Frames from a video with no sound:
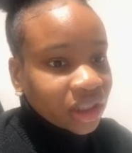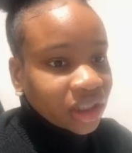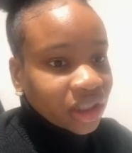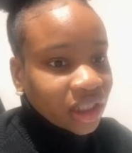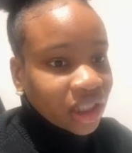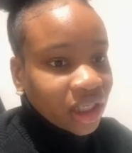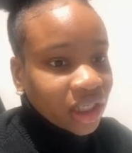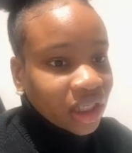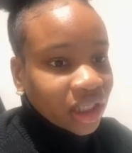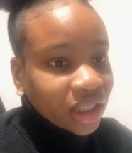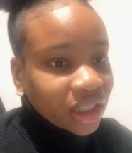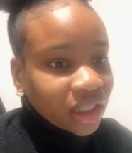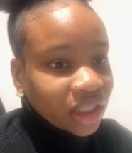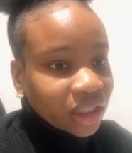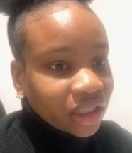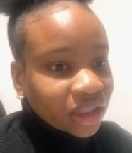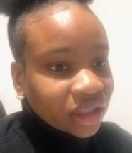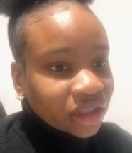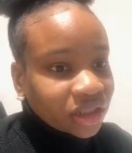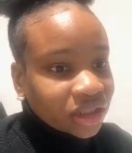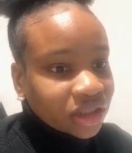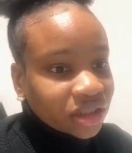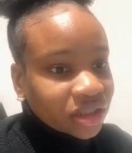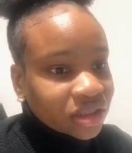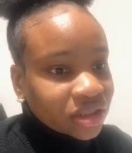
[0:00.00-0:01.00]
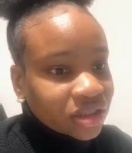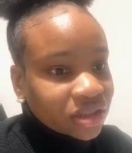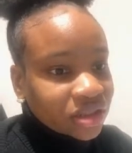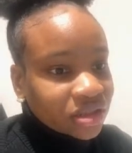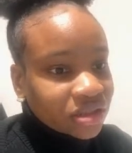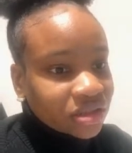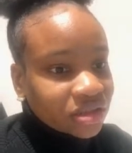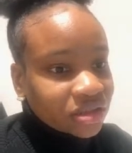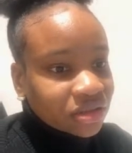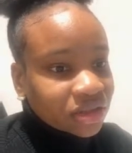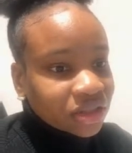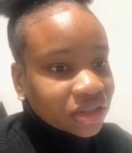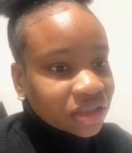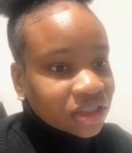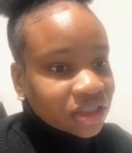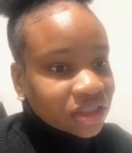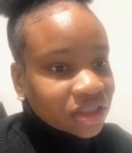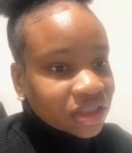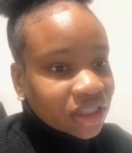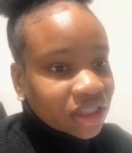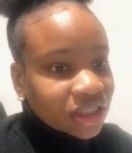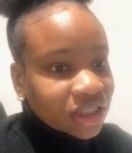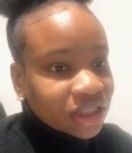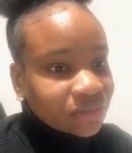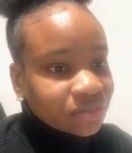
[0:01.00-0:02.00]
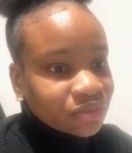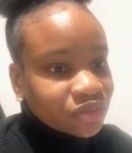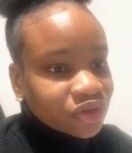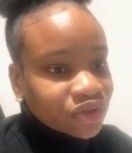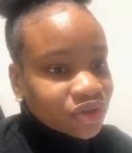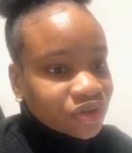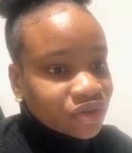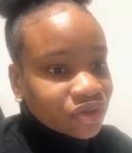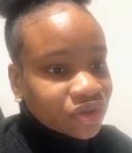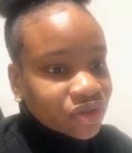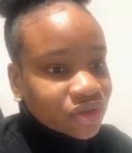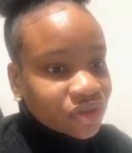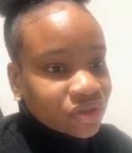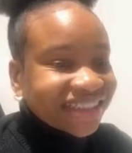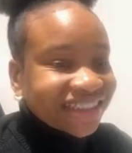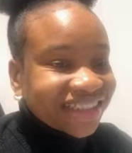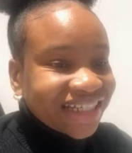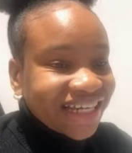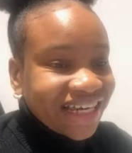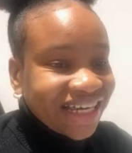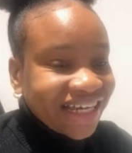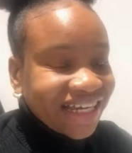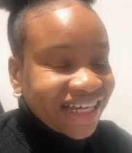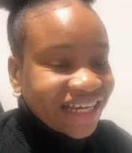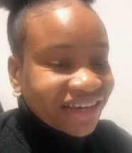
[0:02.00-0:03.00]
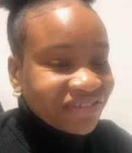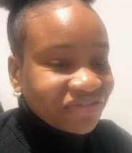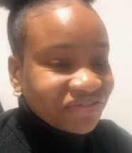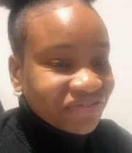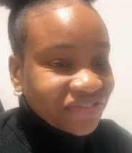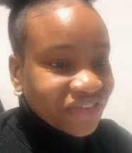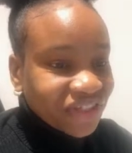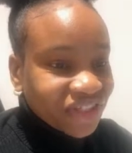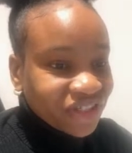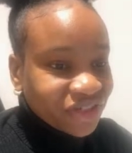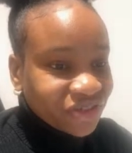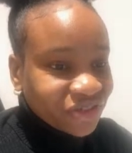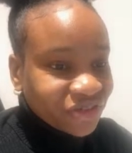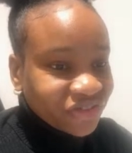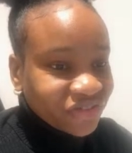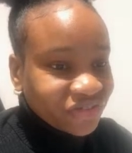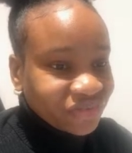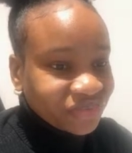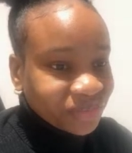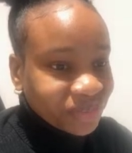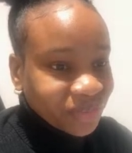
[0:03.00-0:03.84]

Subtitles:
and solid, and I'm just going to highlight video.